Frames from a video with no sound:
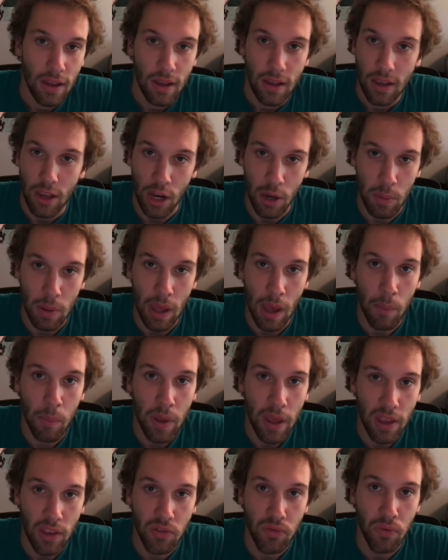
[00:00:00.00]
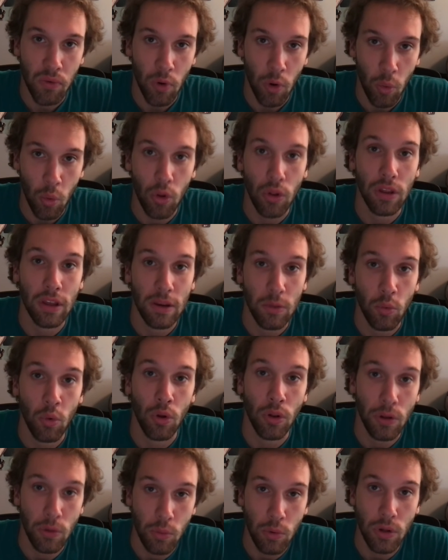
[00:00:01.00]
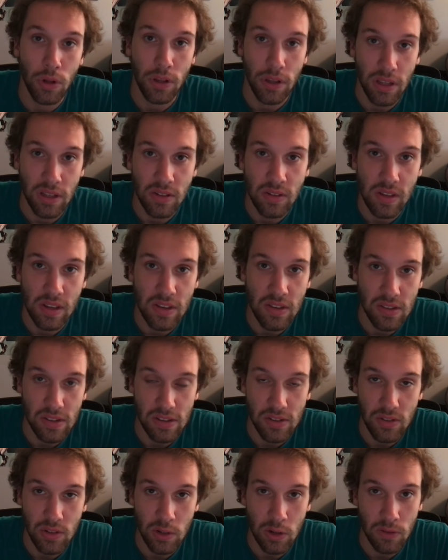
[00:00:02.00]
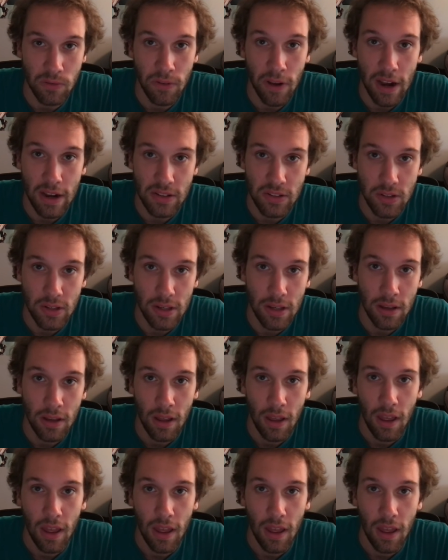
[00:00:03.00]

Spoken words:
going to be on pace for a really, really, really good season this year in fantasy.